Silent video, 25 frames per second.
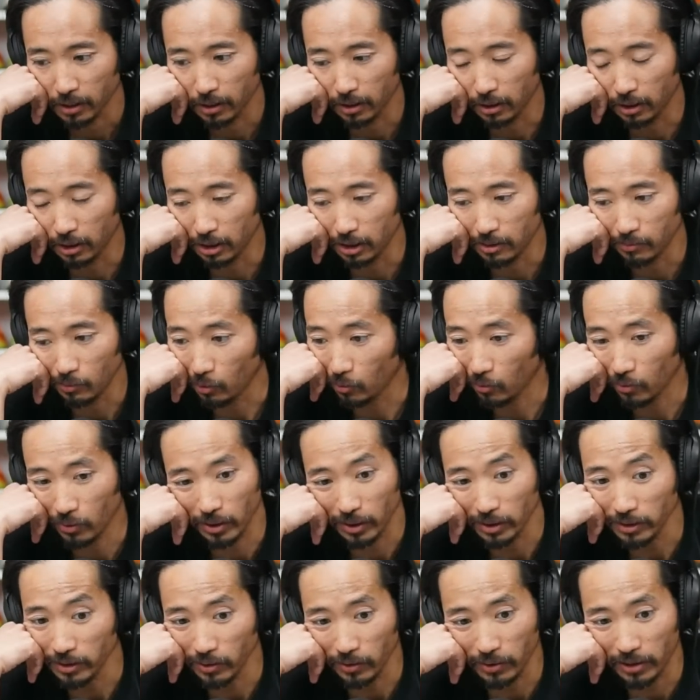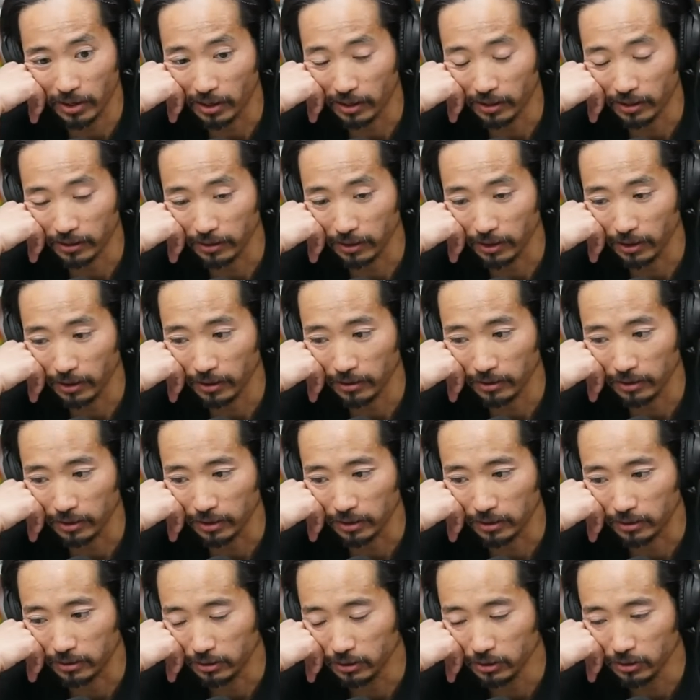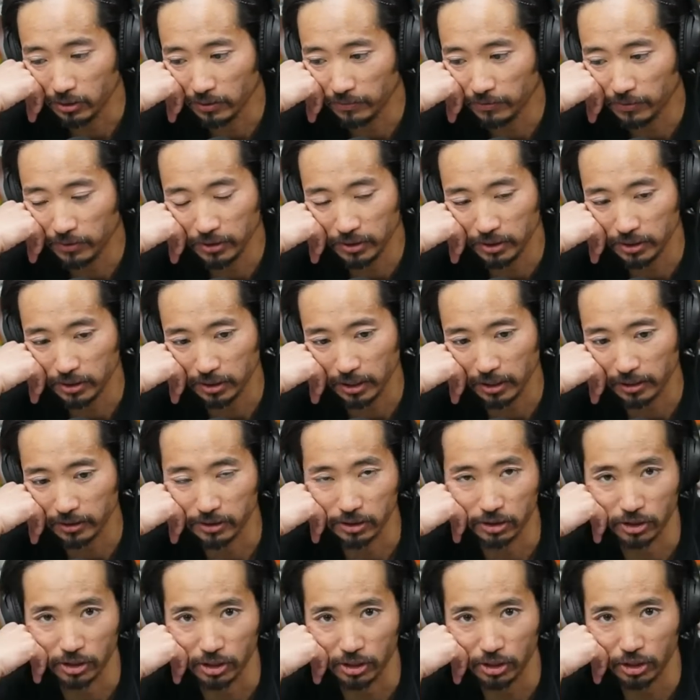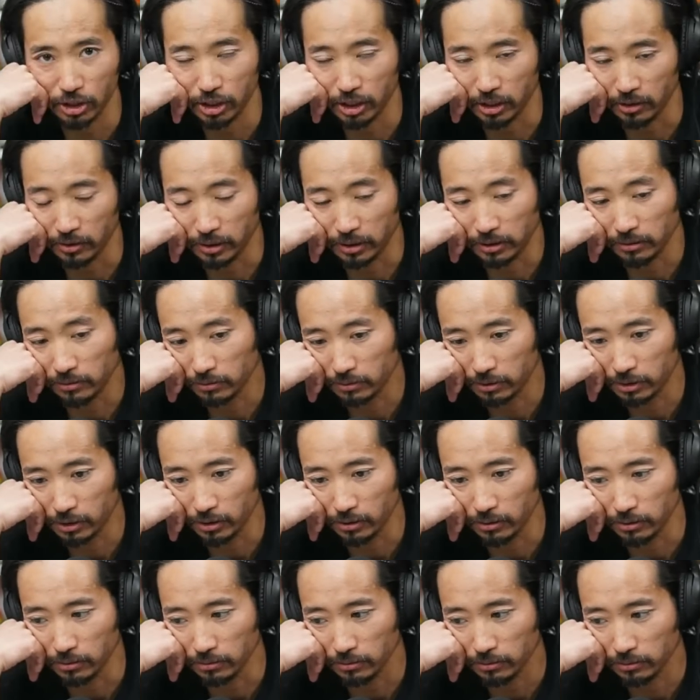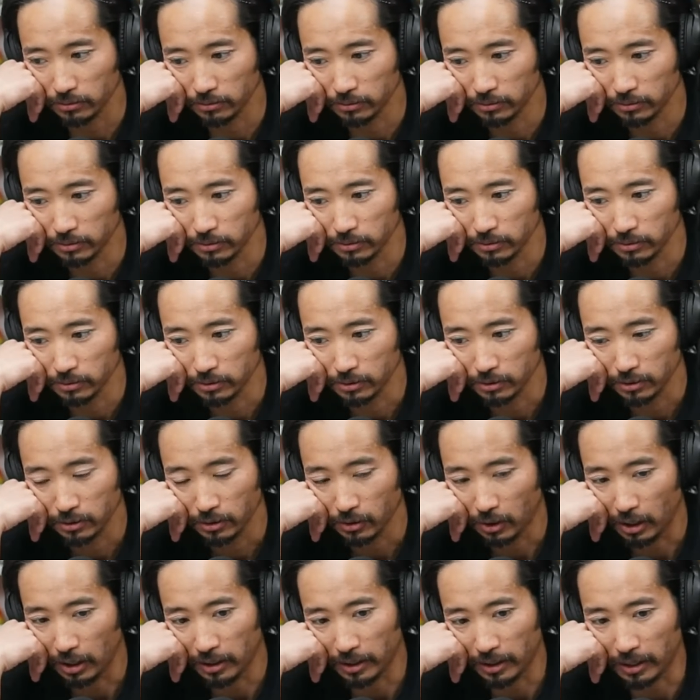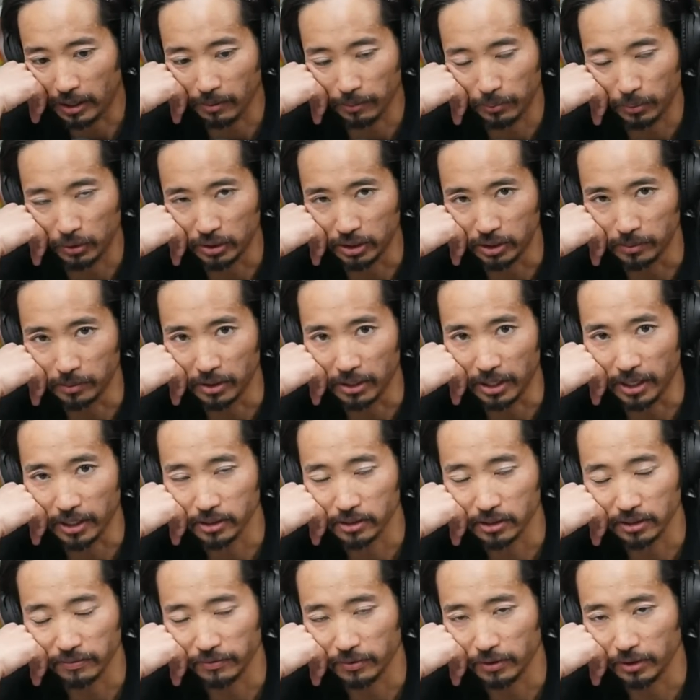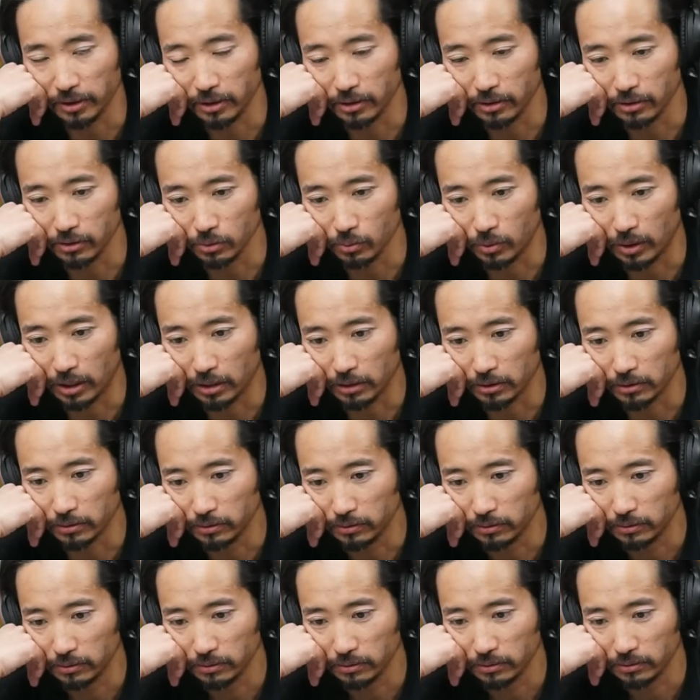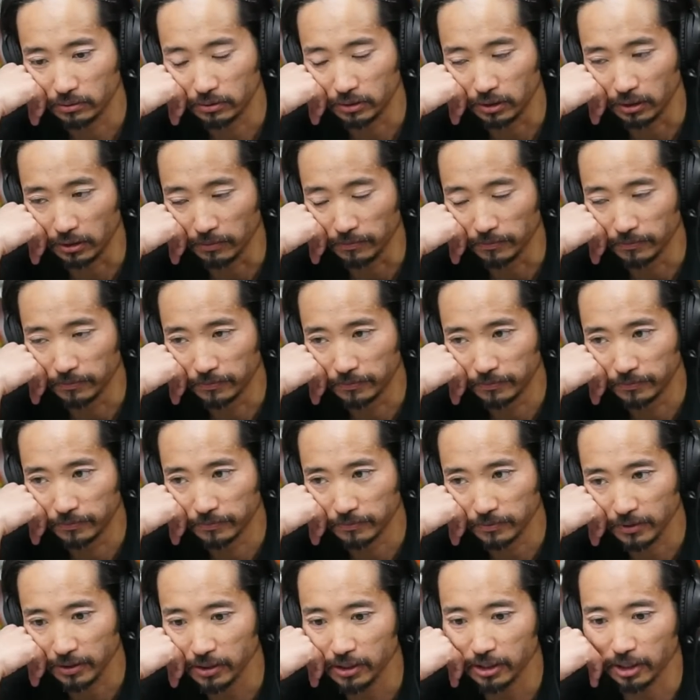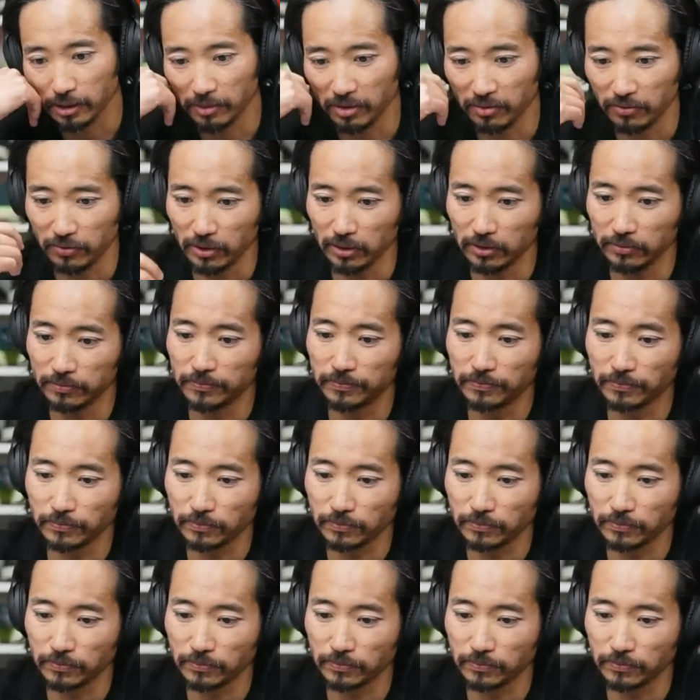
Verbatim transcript: Um, or and look and, and like you know if you're just guys are just cheering too, I'll I'll put some of that stuff in there as well. So I think that'll be fun.